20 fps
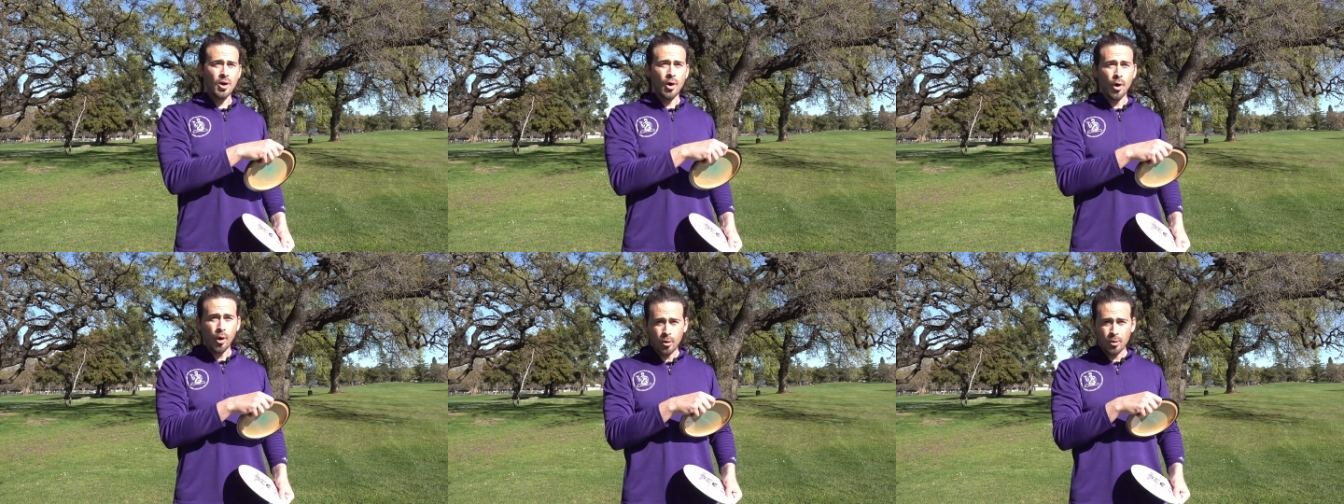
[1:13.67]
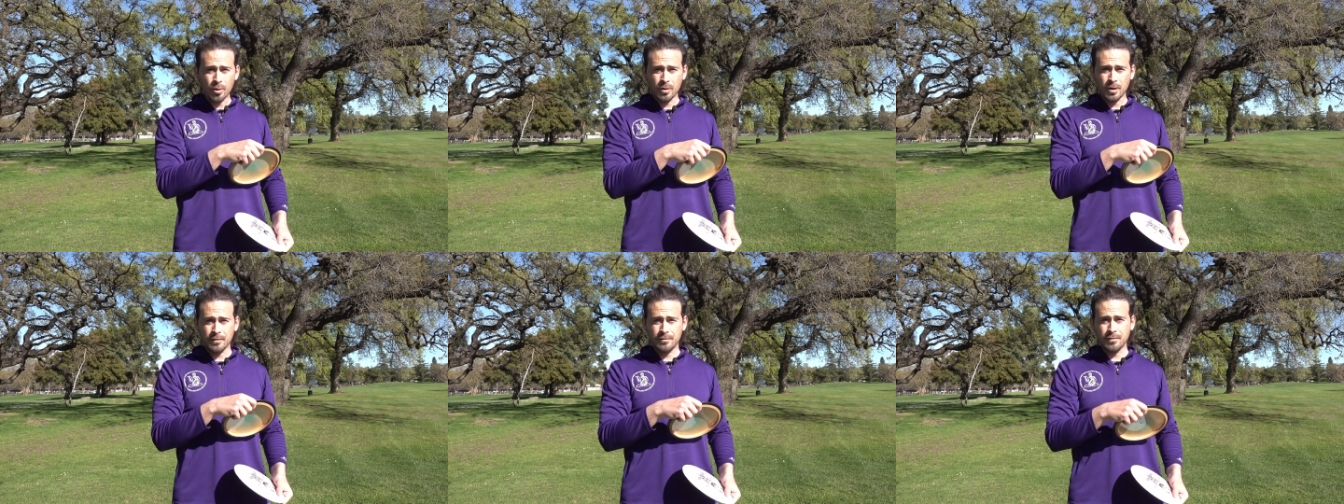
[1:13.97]

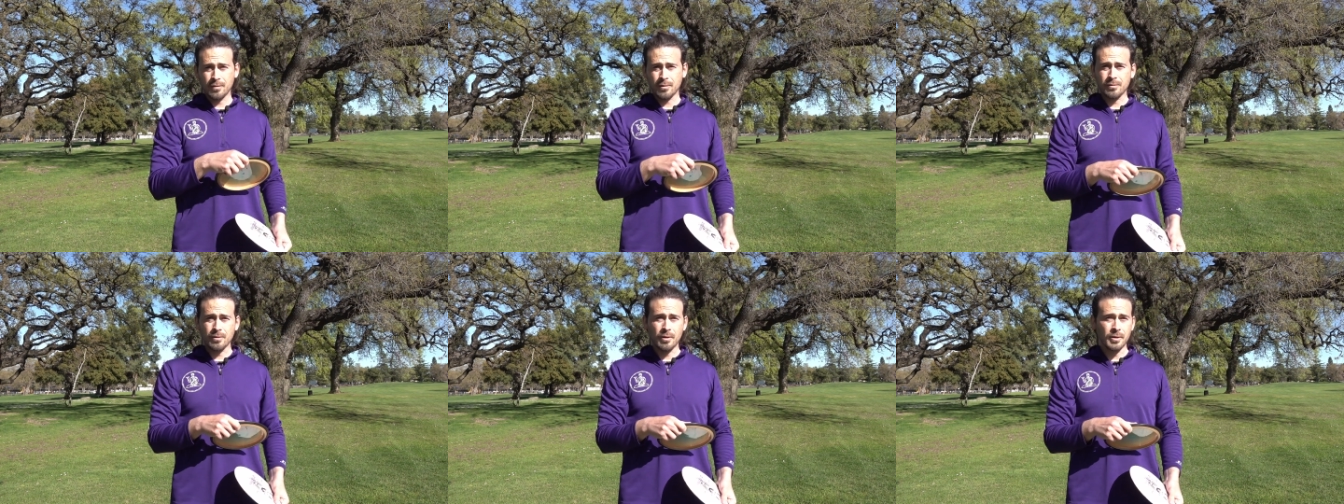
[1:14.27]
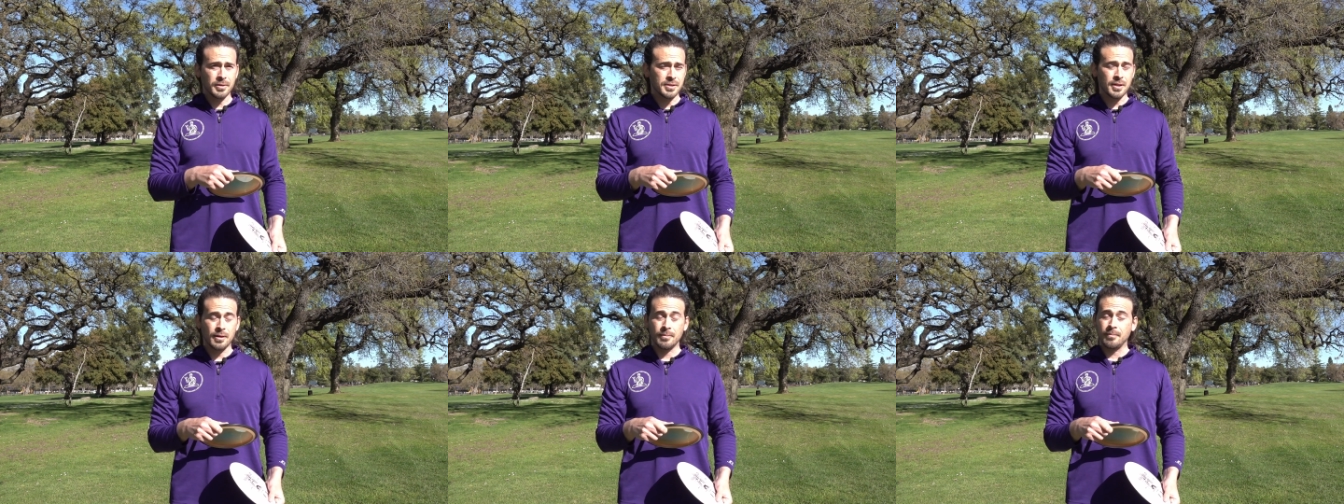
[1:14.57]
or if you're
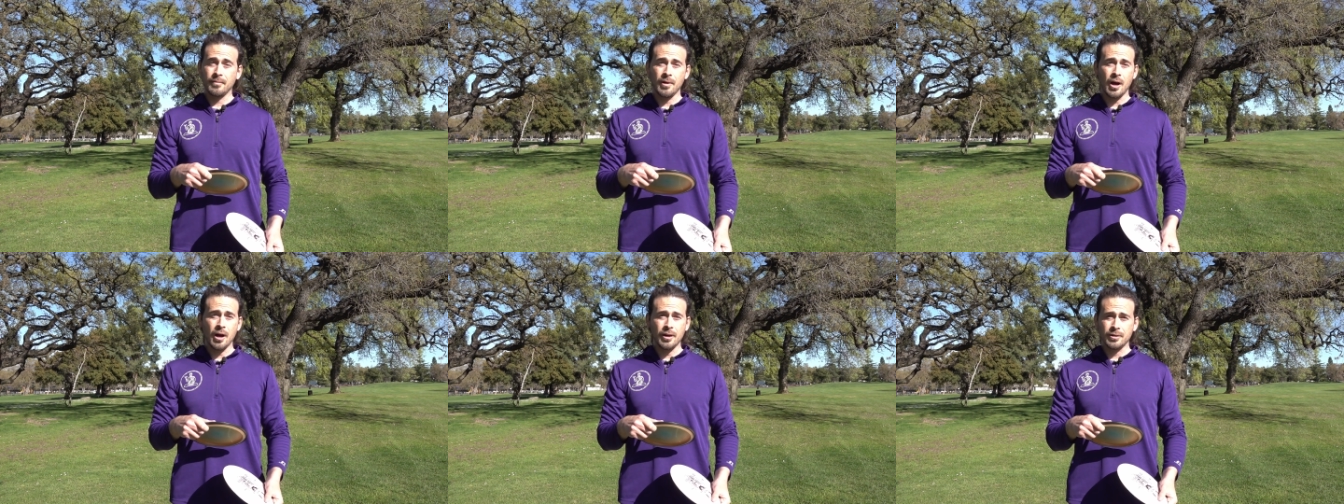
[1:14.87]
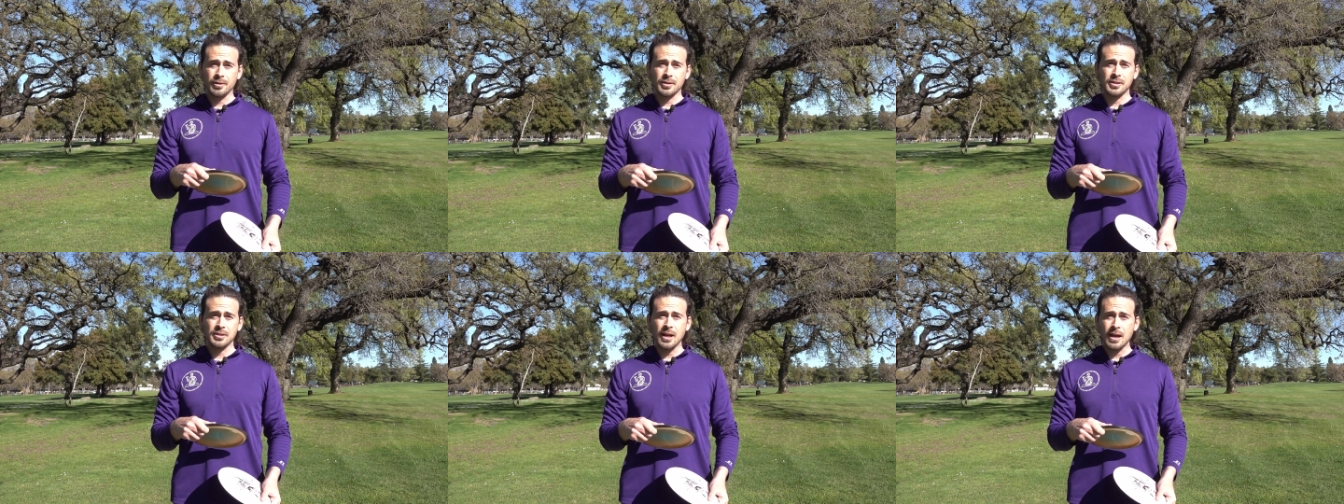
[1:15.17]
throwing something
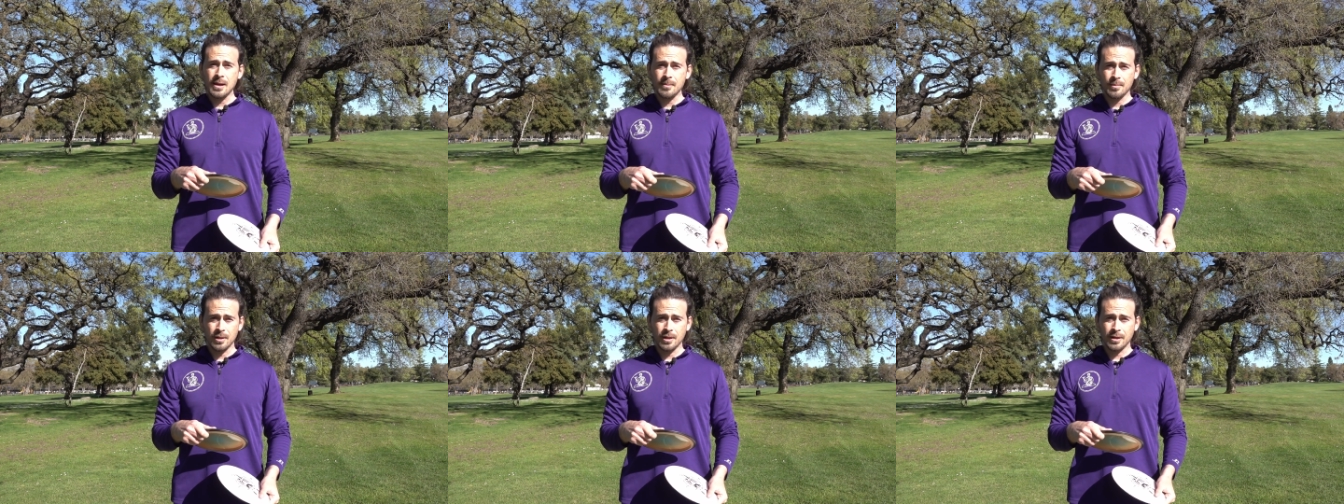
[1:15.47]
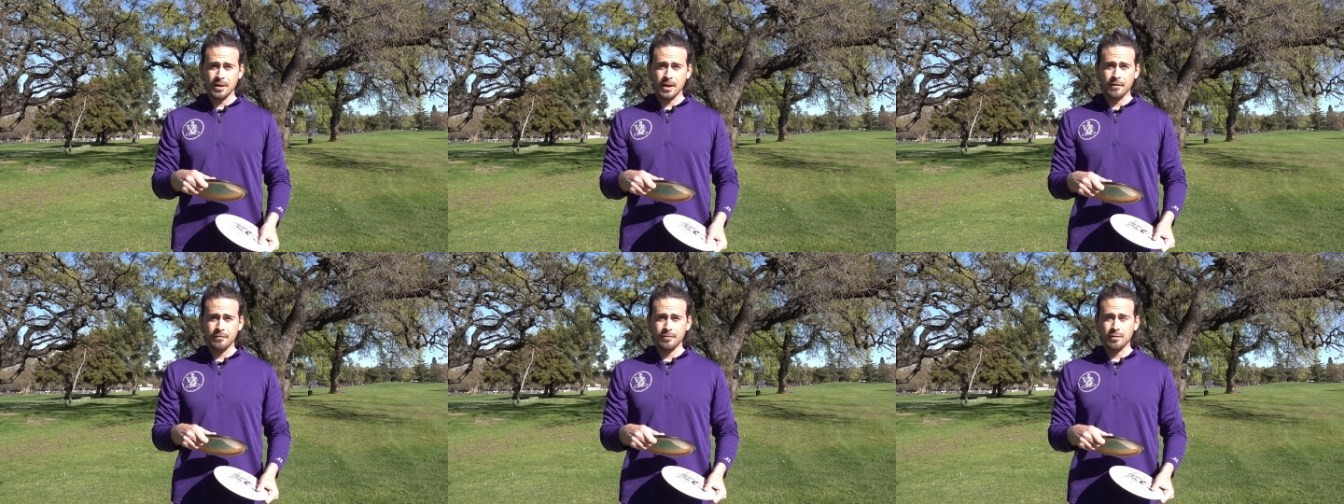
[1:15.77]
understable
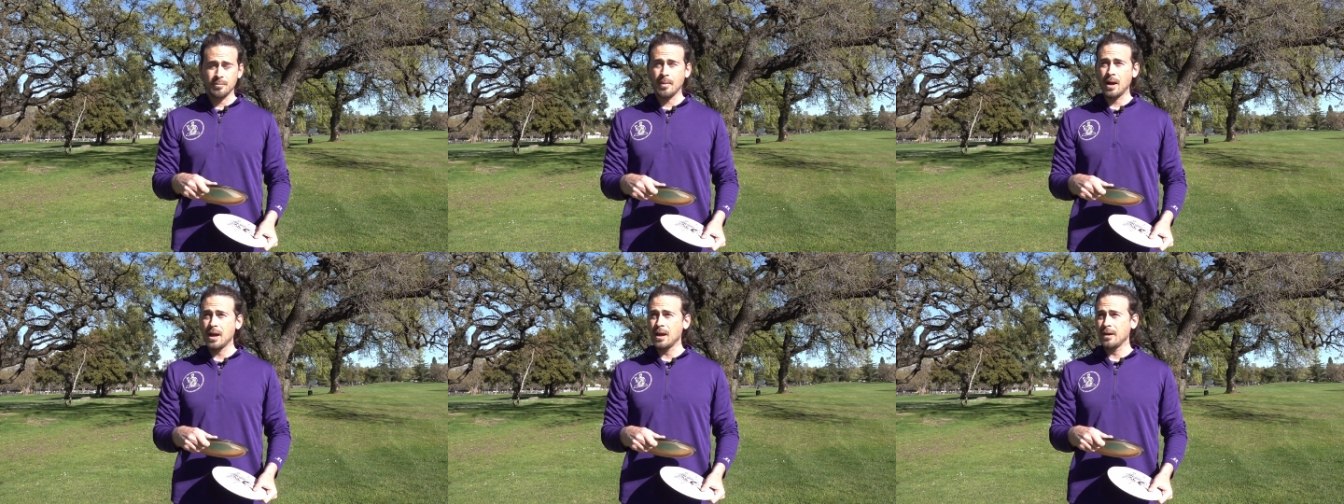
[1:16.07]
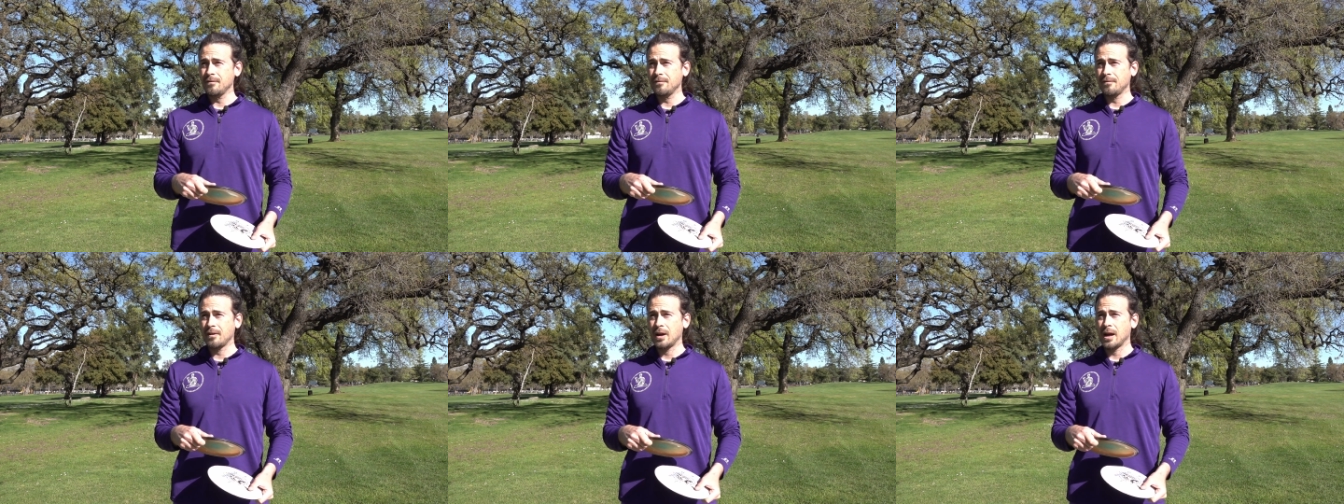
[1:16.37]
enough, you may
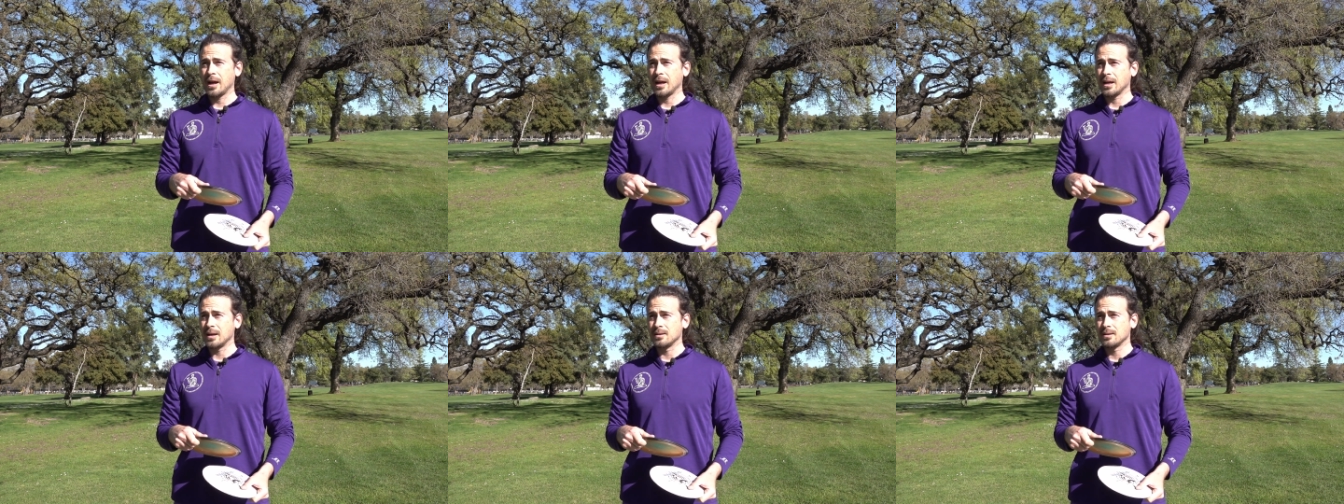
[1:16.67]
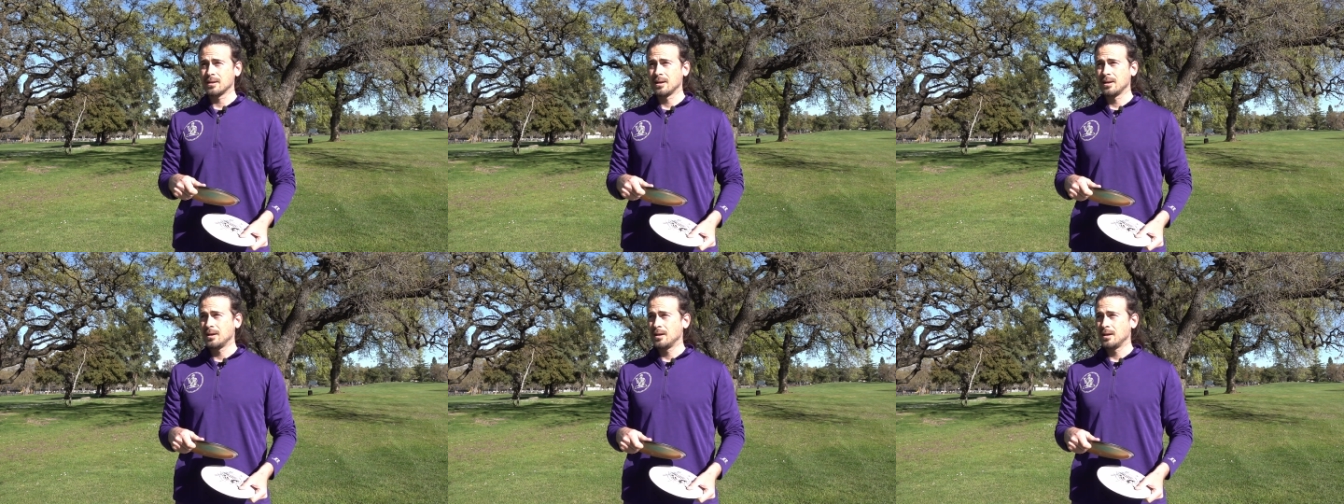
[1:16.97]
find